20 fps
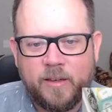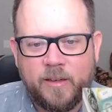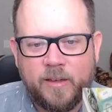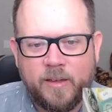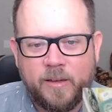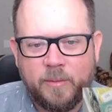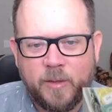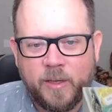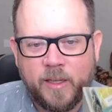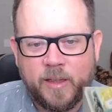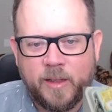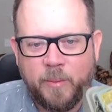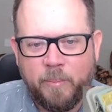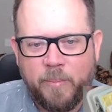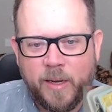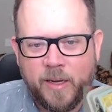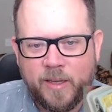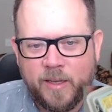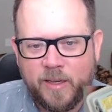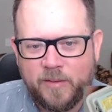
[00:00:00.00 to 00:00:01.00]
And we'll get the
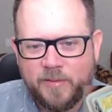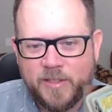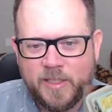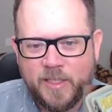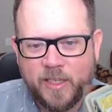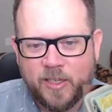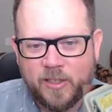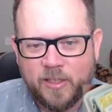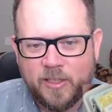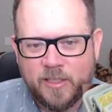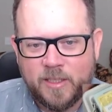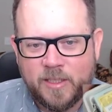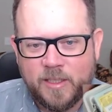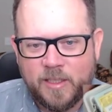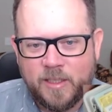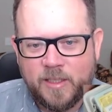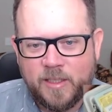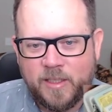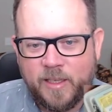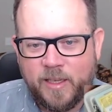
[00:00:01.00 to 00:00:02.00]
bucket of stickers
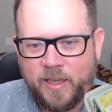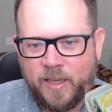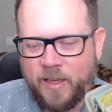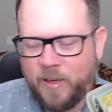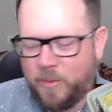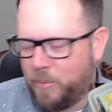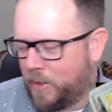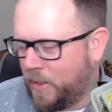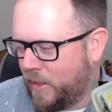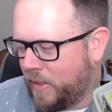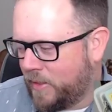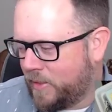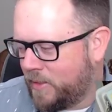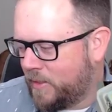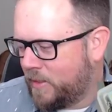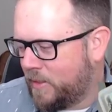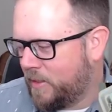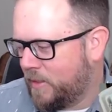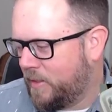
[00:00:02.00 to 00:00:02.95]
in place.